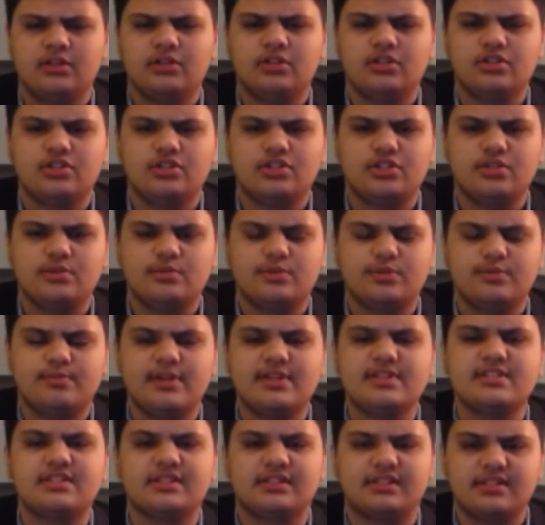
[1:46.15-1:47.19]
She was
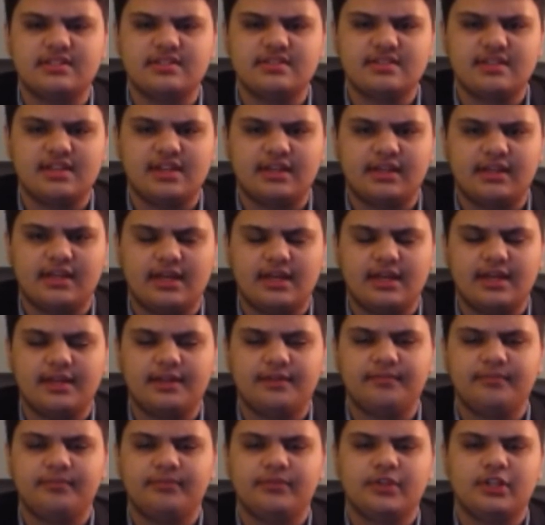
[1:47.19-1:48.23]
basically saying, hey,